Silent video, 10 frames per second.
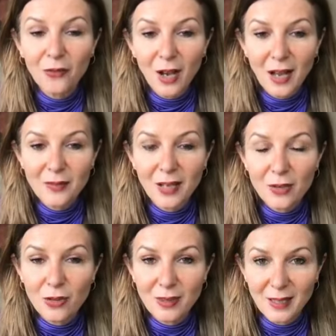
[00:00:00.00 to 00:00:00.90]

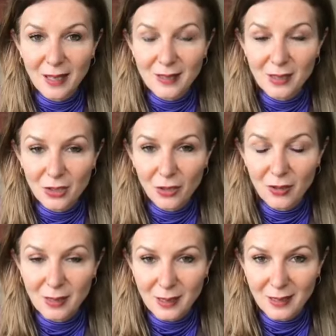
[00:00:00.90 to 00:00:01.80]

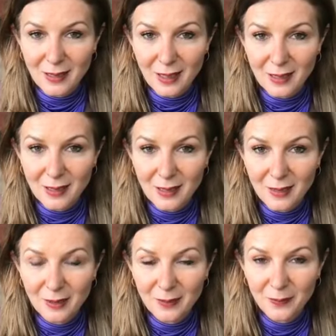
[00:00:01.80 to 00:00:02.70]
$500,000 in debt.